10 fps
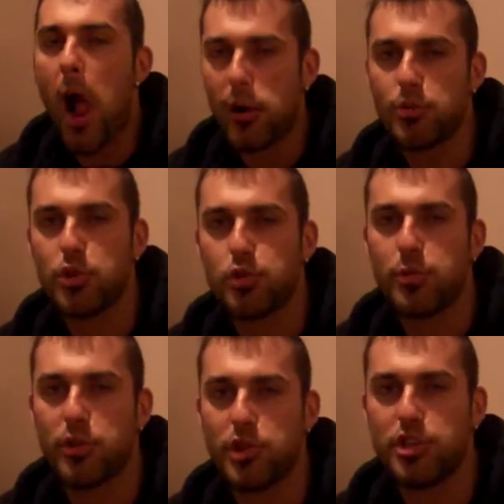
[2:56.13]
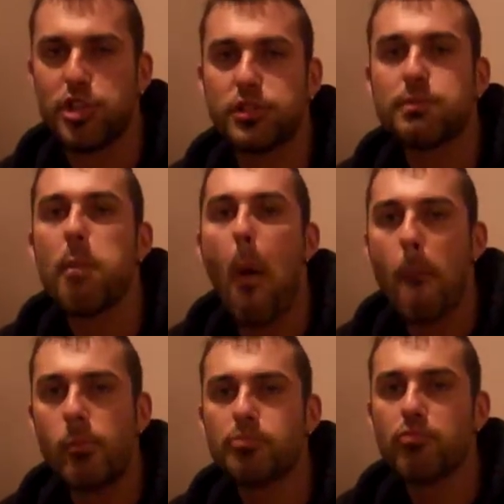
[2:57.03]
I want triple yeah, digits.
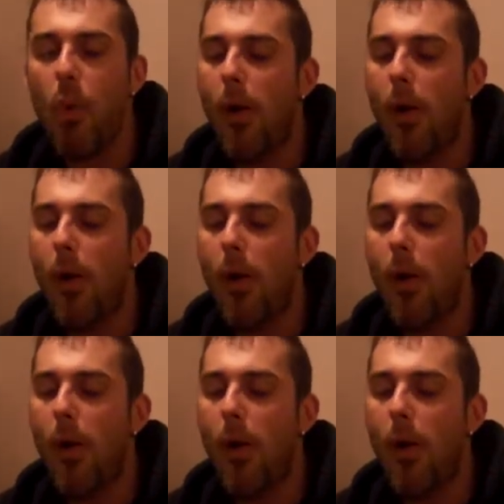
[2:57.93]
Triple digits.